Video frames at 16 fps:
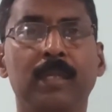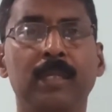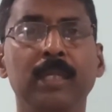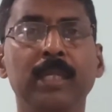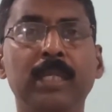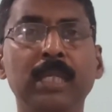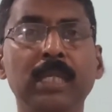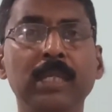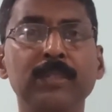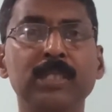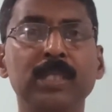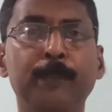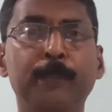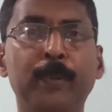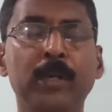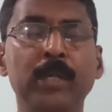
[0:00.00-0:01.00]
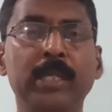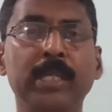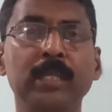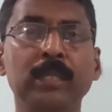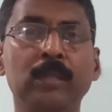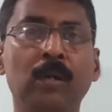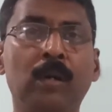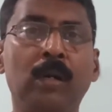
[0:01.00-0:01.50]
it leaves the
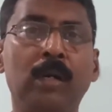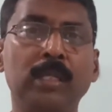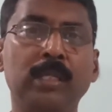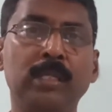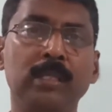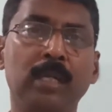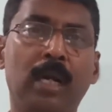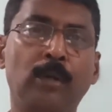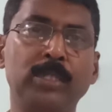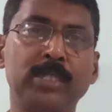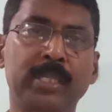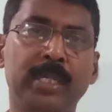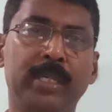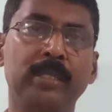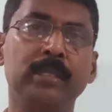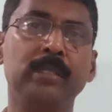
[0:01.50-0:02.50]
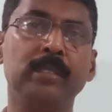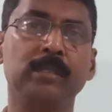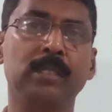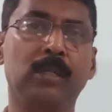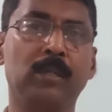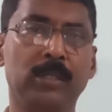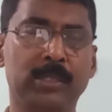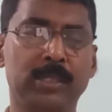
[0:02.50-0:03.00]
protein coat outside
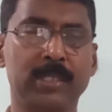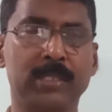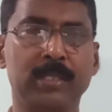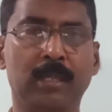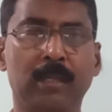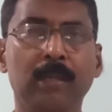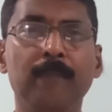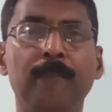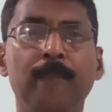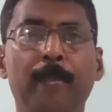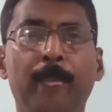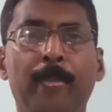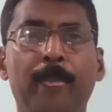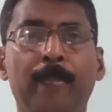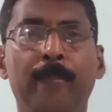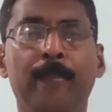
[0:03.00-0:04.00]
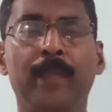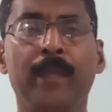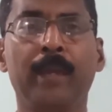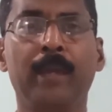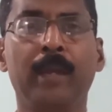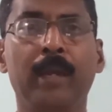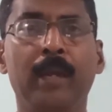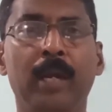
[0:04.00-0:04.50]
the host cell,
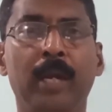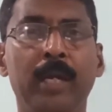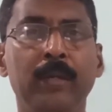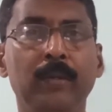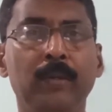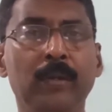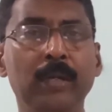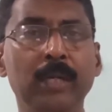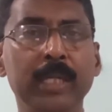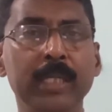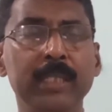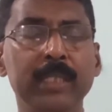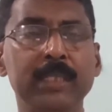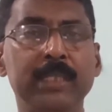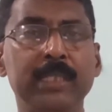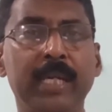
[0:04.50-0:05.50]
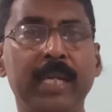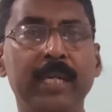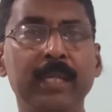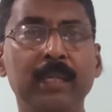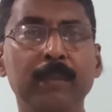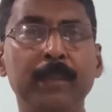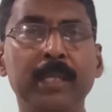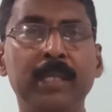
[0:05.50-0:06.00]
and only the
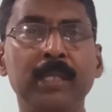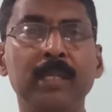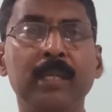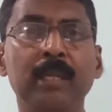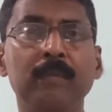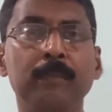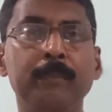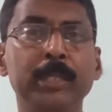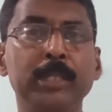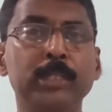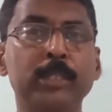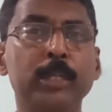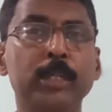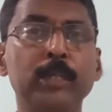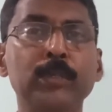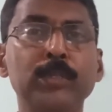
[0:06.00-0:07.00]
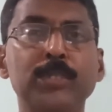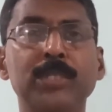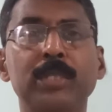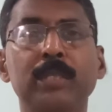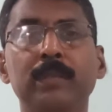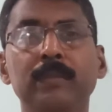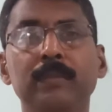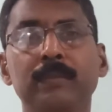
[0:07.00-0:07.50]
genetic material will be
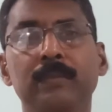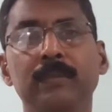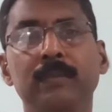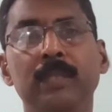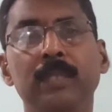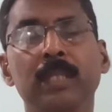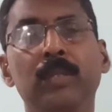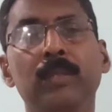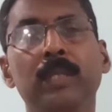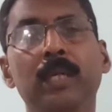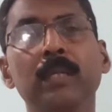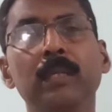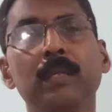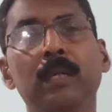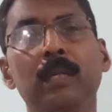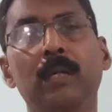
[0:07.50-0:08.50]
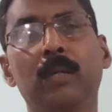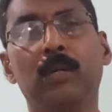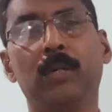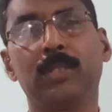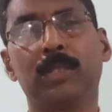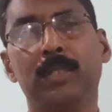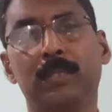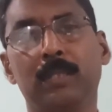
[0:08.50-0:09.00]
introduced into the
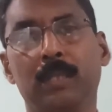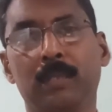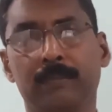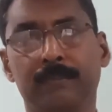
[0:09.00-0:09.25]
host cell.